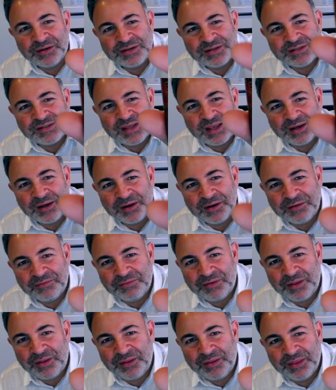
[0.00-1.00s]
Second of
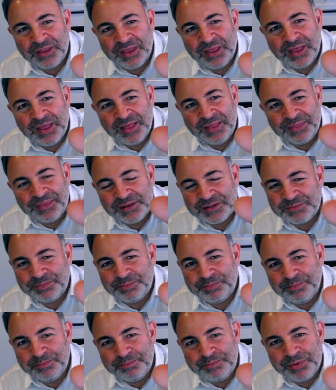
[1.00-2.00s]
all, this
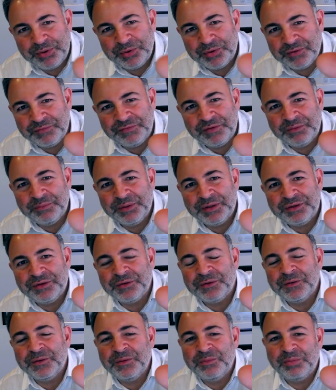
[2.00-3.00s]
beautiful
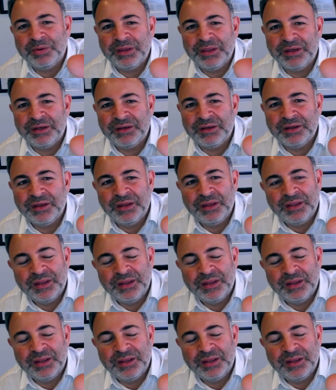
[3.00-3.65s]
Maduro blend